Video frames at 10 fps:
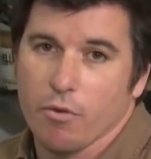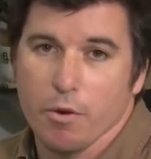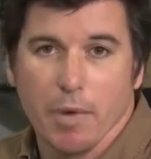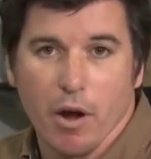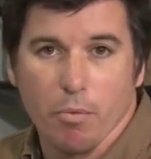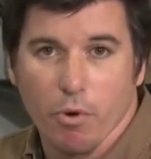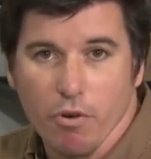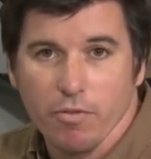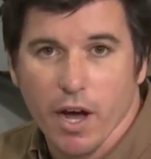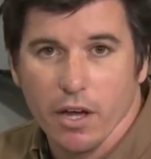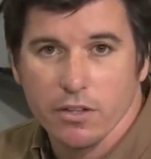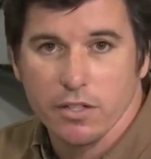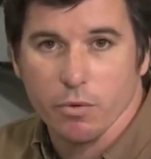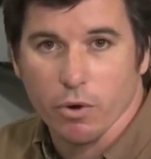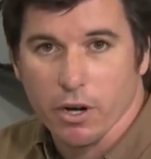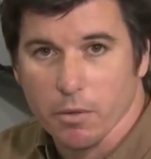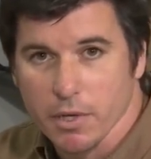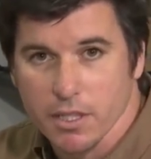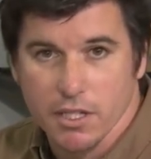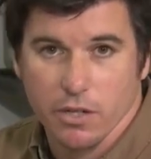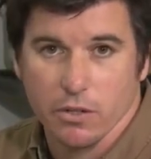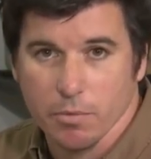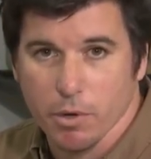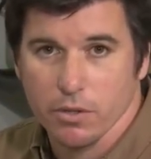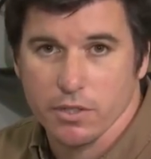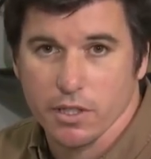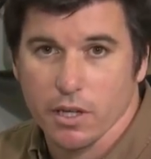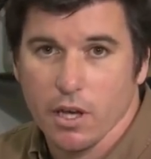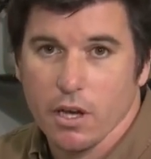repower profiles that we're going to be continually posting